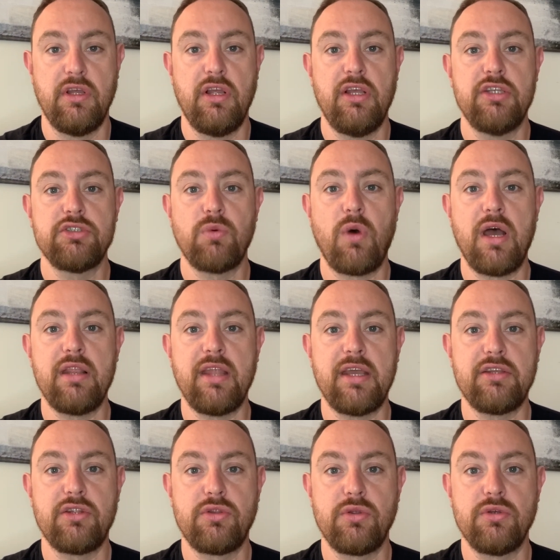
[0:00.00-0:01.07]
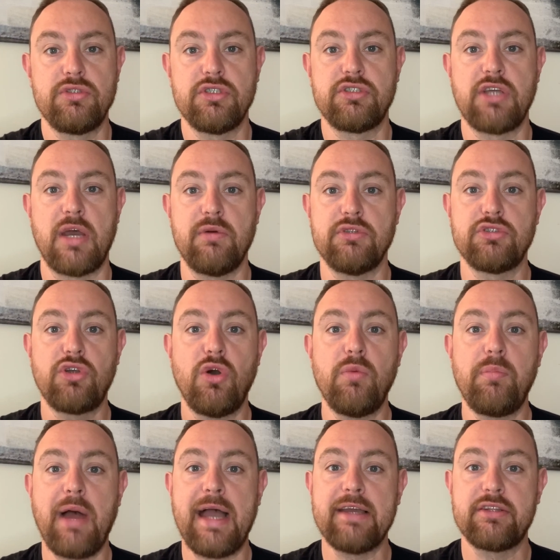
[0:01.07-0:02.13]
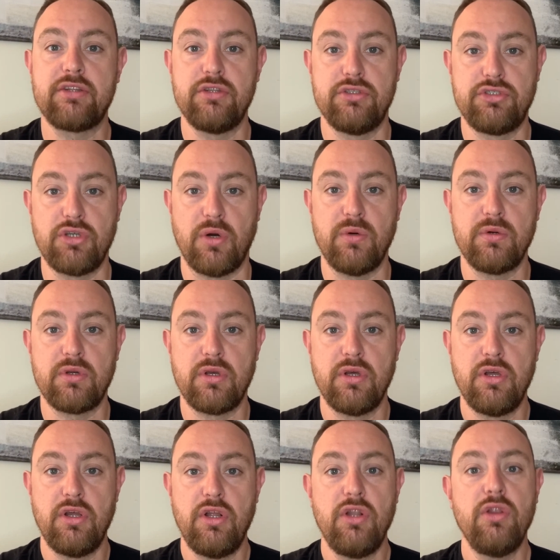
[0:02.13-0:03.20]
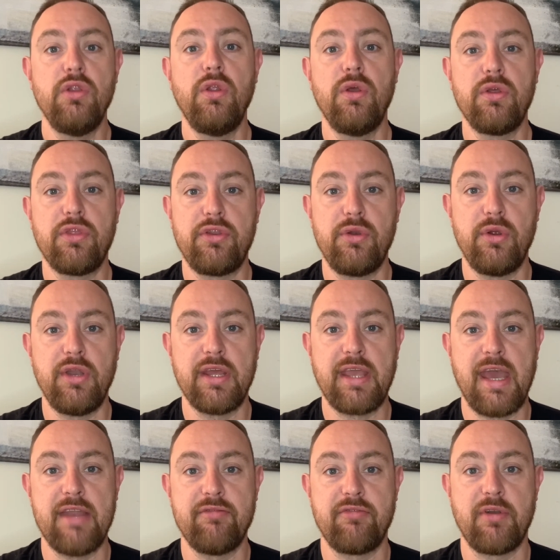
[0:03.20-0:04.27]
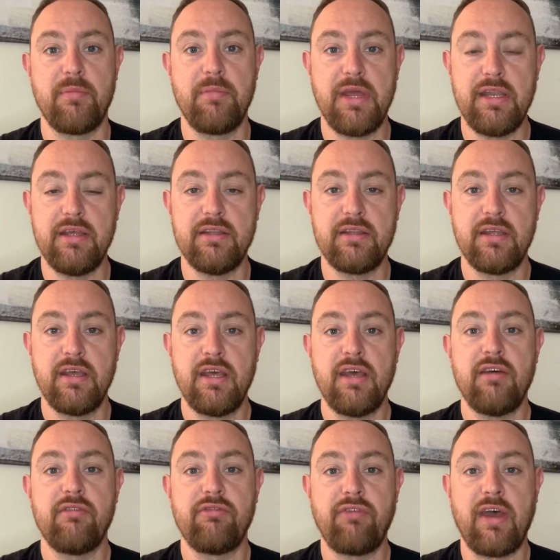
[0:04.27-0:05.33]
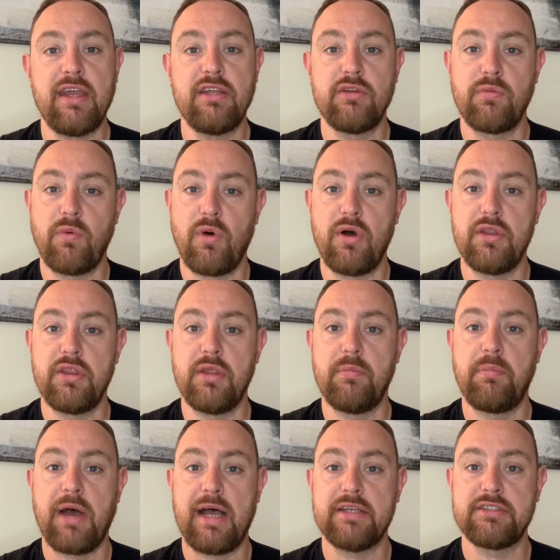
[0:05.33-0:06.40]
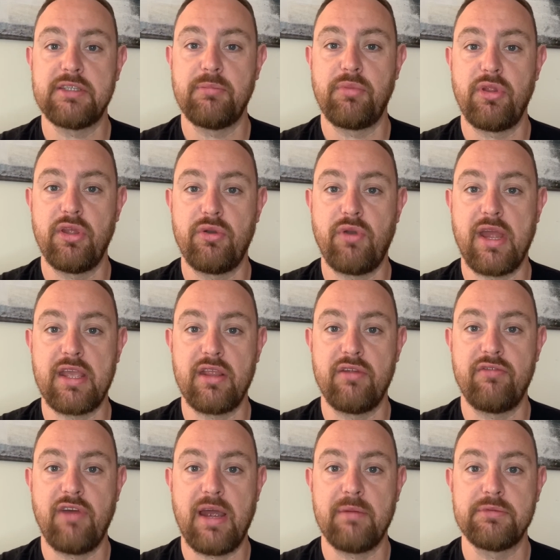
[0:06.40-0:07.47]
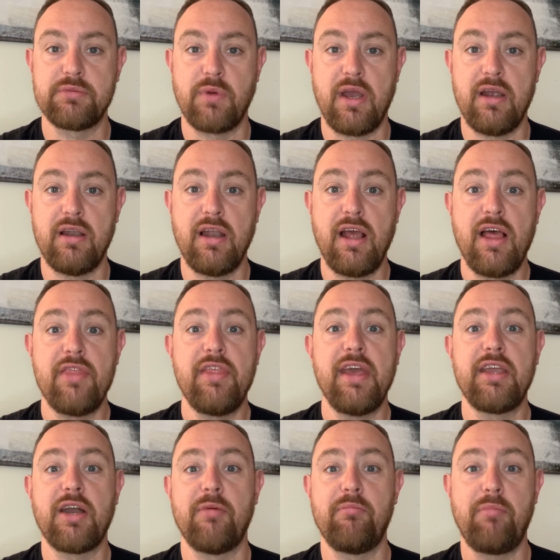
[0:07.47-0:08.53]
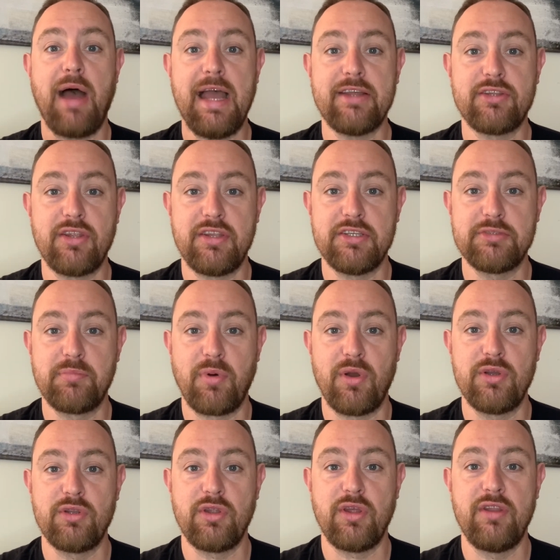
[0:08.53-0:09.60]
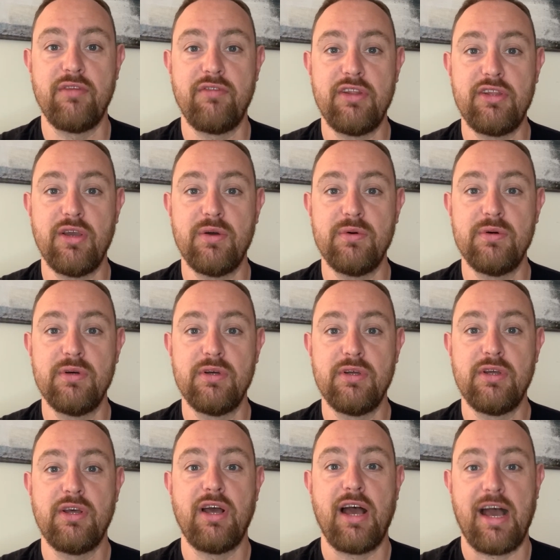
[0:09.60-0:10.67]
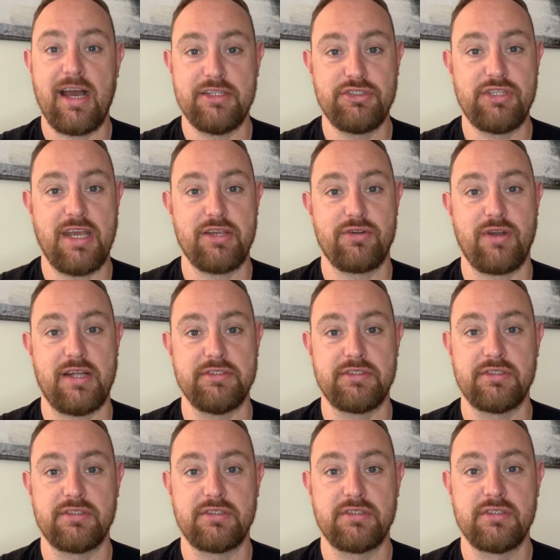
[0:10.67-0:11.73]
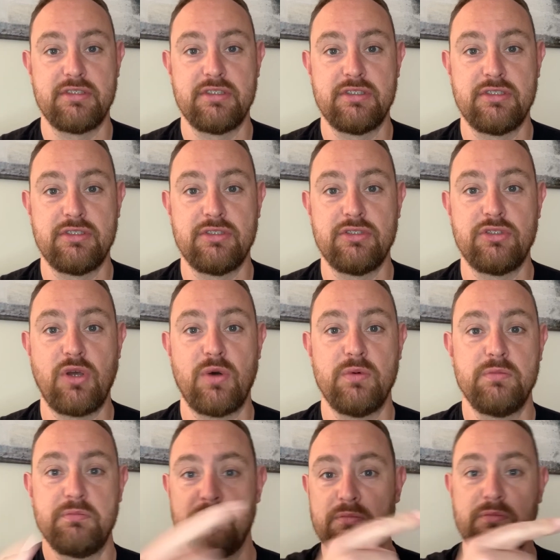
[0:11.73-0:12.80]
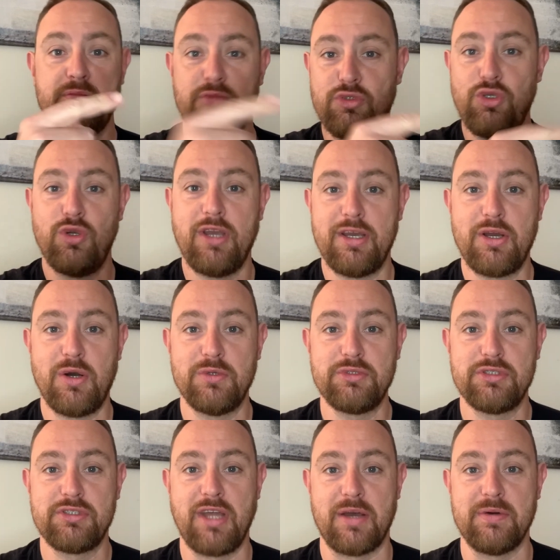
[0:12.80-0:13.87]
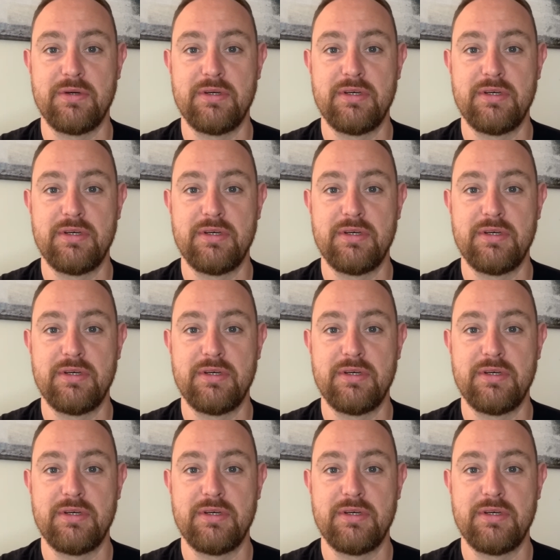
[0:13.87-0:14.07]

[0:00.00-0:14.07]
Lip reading: So what I'd like to do just now is go back to the joke, look through it again for a minute, find what the past simple irregular verbs were, then come back to this point in the video and check your answers. So you can go just now.